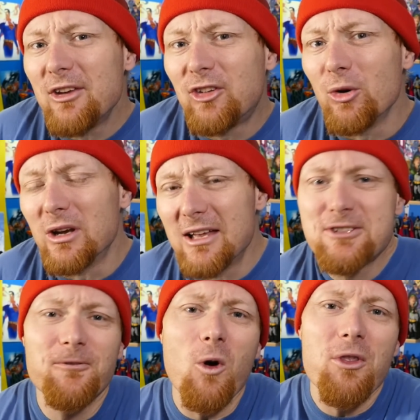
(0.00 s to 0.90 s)
do it. It's
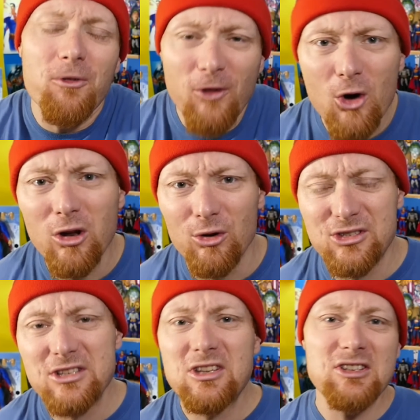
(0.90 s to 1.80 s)
for the photos.
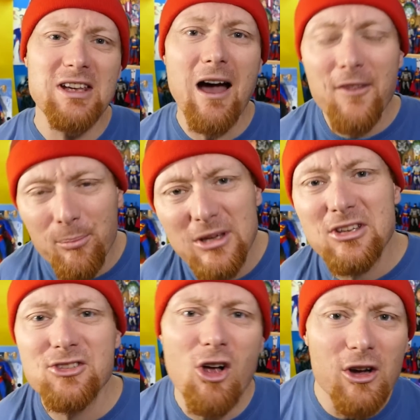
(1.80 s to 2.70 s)
It's to see how the
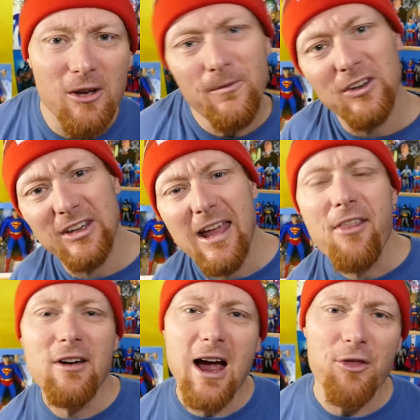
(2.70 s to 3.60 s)
pieces are all going to fit
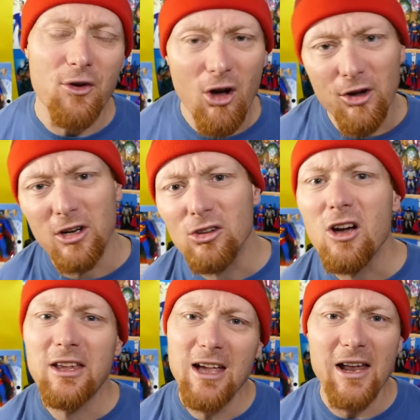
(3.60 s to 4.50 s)
together, how they're all going to
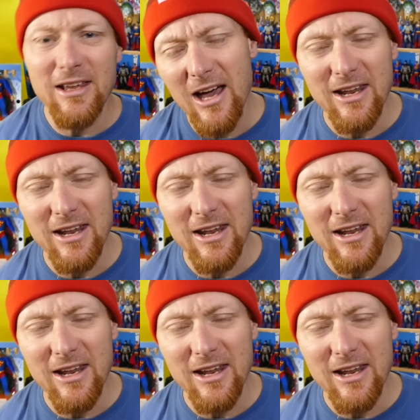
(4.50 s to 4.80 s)
look, yada, yada,